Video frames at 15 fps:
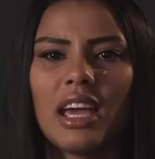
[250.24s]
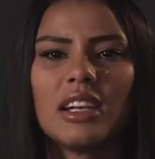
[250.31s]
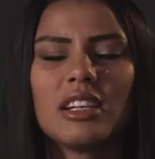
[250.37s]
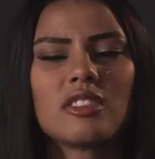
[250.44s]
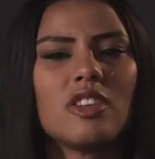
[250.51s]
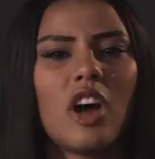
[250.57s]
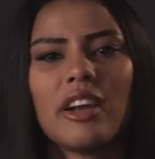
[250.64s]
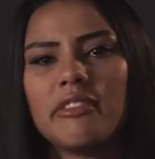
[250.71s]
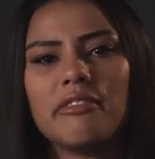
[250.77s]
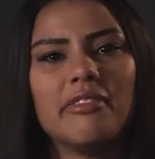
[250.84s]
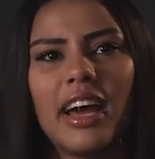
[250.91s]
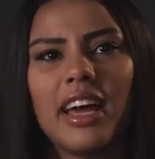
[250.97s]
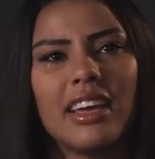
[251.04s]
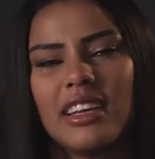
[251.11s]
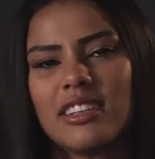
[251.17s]
And it's not
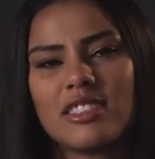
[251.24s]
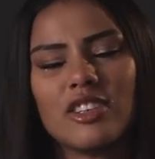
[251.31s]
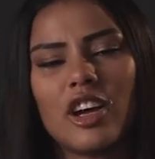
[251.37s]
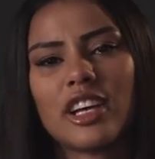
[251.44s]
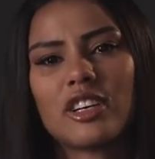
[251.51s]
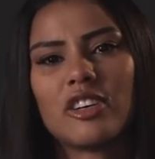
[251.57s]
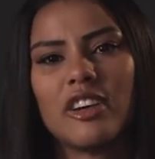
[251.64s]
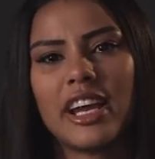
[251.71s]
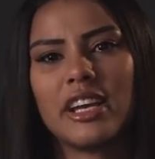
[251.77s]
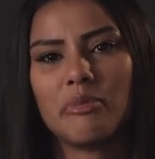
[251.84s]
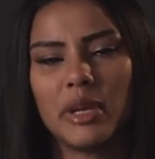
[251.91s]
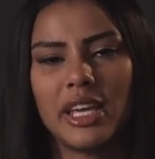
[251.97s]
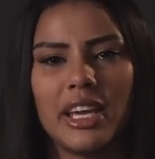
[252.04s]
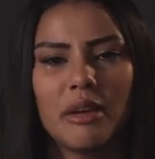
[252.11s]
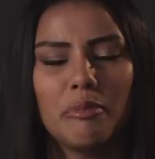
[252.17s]
fun. It's not
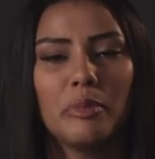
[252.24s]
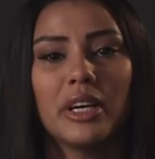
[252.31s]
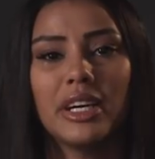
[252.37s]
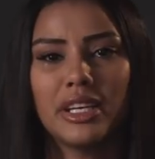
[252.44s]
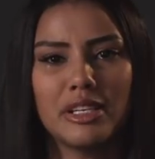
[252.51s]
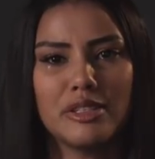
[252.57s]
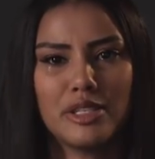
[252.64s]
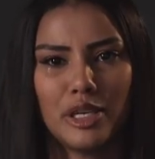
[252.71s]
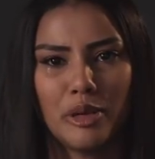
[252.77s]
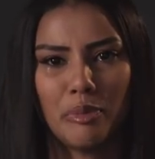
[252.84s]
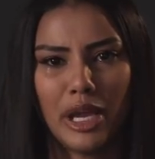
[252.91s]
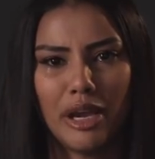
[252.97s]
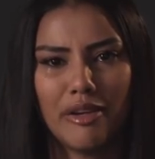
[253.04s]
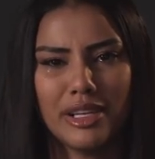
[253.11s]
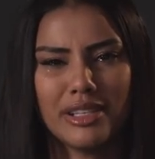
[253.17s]
great being a burden to your
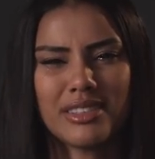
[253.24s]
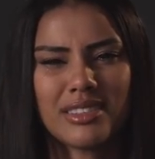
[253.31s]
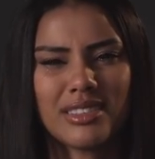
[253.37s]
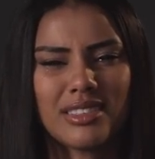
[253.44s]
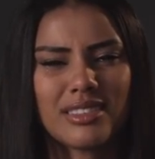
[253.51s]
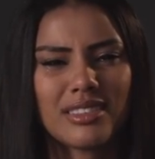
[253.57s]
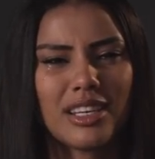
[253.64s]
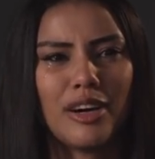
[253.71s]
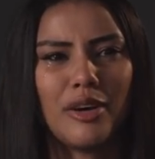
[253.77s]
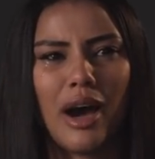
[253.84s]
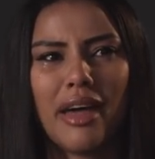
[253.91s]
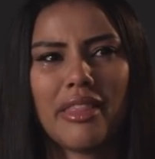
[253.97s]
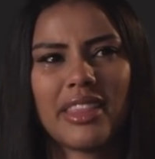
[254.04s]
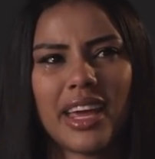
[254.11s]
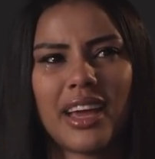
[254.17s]
parents. So
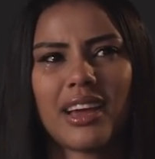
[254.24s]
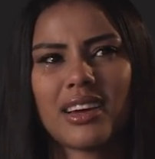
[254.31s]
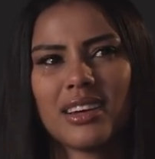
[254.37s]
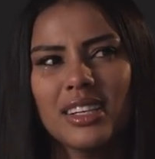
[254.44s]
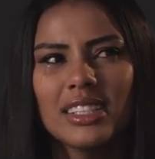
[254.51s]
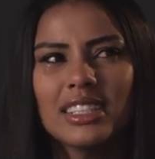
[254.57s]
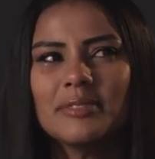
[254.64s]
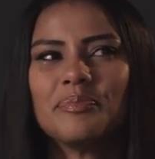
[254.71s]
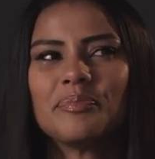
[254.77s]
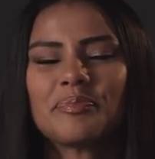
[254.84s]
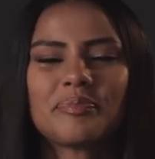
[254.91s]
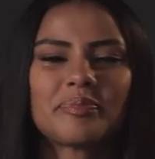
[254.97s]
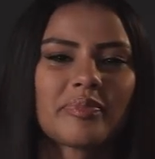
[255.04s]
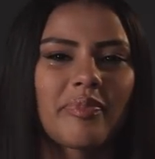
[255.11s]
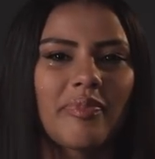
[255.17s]
I think
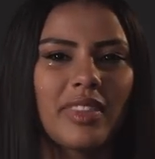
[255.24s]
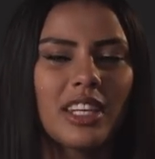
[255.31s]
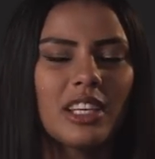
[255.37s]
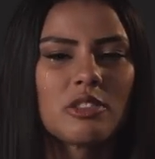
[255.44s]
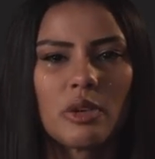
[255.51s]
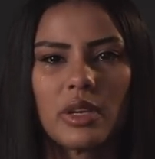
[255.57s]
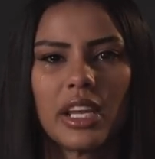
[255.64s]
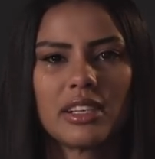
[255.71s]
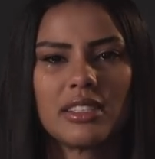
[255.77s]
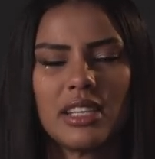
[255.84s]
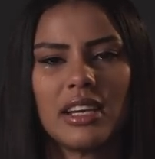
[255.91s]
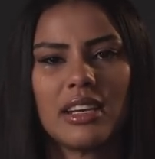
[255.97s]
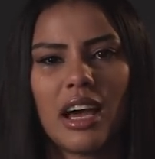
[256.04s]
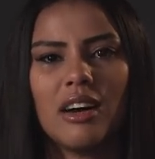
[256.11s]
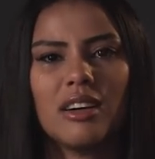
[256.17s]
to an
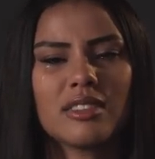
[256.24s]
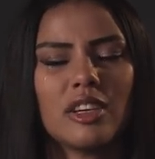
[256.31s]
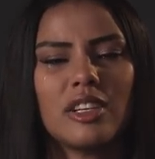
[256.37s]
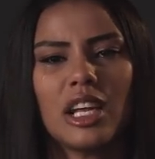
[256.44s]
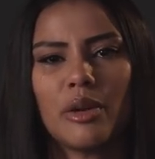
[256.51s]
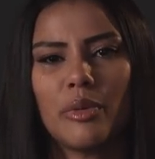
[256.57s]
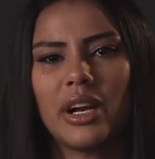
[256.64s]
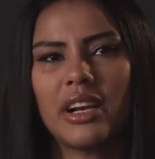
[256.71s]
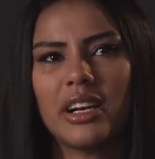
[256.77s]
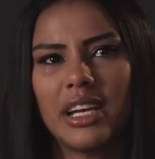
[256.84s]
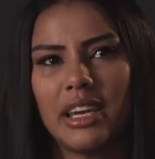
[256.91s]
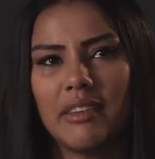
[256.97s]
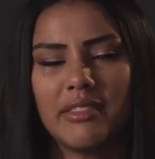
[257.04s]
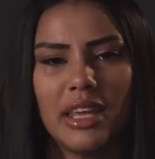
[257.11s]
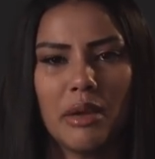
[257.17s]
extent I also don't want to
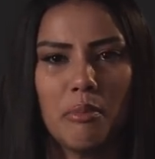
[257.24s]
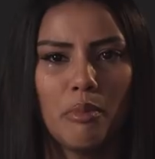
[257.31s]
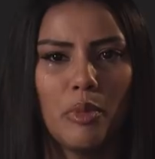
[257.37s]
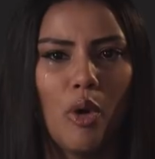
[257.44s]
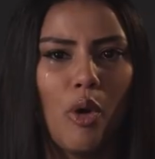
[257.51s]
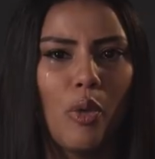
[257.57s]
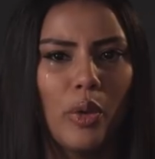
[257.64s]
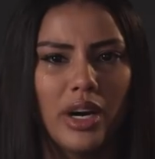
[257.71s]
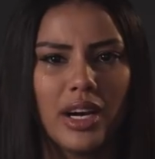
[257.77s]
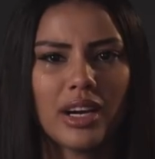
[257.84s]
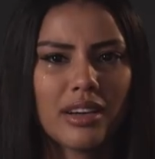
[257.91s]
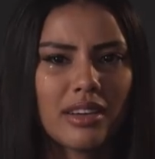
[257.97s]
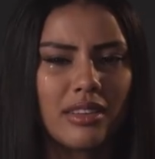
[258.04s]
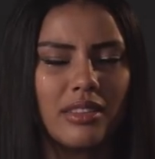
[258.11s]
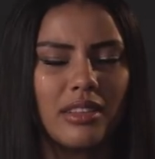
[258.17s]
give them more
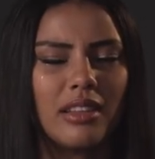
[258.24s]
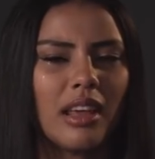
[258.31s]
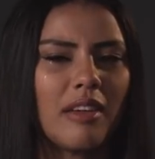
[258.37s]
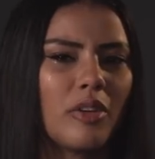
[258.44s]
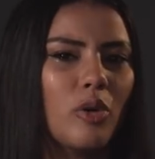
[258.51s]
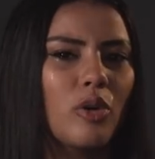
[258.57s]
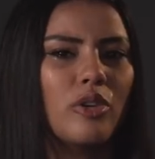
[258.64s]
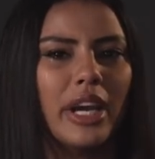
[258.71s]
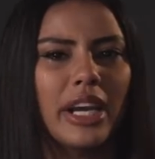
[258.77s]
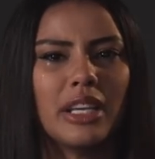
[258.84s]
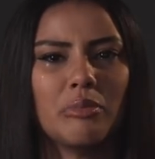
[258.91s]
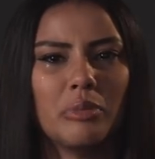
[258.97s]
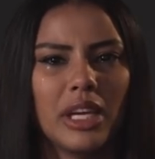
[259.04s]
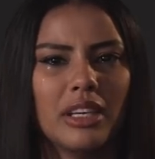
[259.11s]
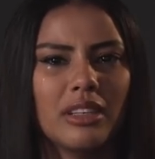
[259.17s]
work than they've
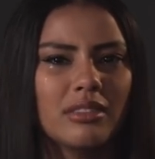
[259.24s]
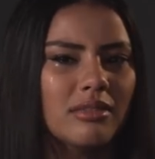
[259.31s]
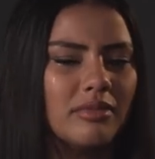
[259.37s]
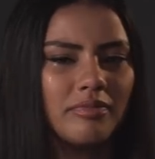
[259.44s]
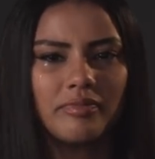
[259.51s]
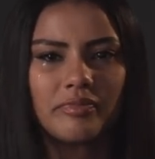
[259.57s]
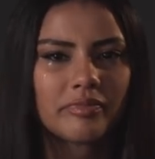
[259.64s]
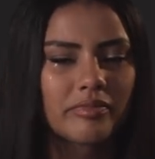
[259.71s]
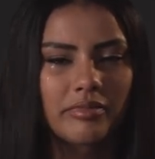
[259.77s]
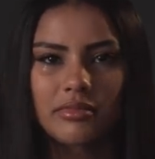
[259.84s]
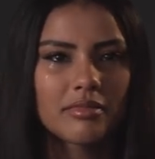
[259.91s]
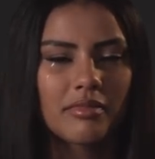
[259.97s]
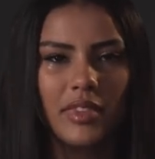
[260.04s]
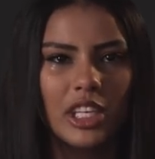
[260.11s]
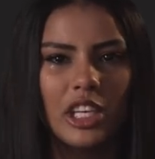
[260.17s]
already been
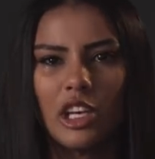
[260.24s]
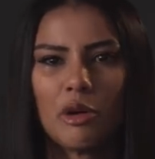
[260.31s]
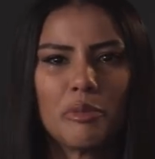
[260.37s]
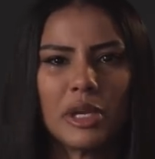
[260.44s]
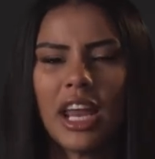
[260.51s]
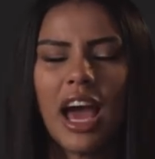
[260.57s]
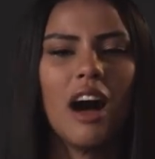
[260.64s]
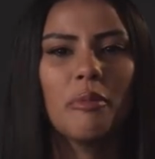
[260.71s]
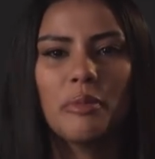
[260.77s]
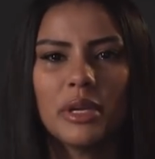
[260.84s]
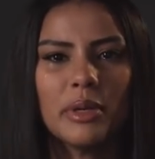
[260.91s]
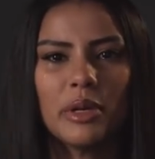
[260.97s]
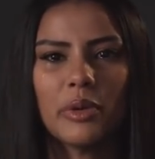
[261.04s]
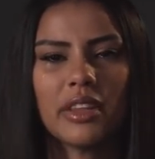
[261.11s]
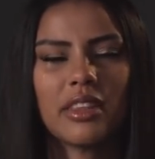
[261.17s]
you know, been
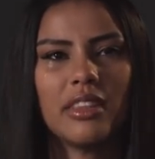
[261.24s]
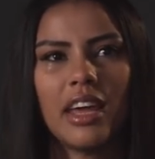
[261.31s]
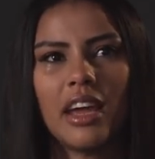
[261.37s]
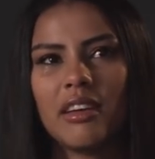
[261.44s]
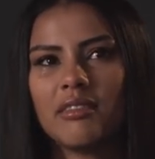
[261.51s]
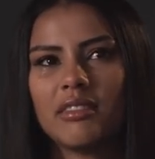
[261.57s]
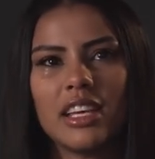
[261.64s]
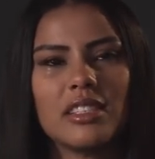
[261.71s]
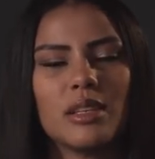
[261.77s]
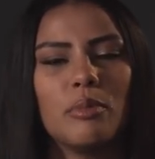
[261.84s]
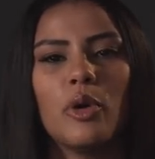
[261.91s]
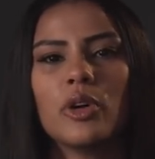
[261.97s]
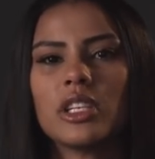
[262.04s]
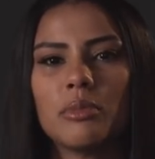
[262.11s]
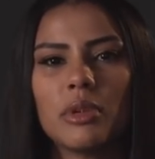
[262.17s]
helping me with things. They're
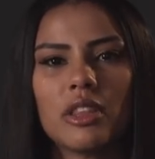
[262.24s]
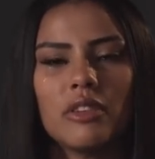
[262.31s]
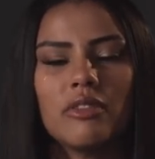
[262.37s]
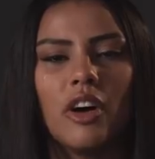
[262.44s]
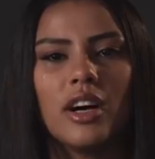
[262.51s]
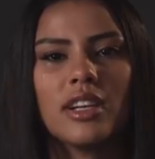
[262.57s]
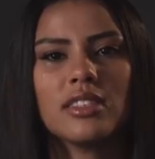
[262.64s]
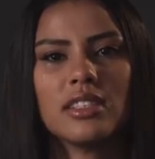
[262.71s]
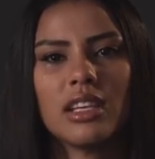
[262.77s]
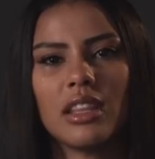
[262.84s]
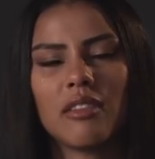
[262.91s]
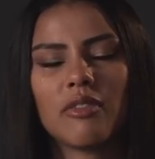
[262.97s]
supporting me through varsity.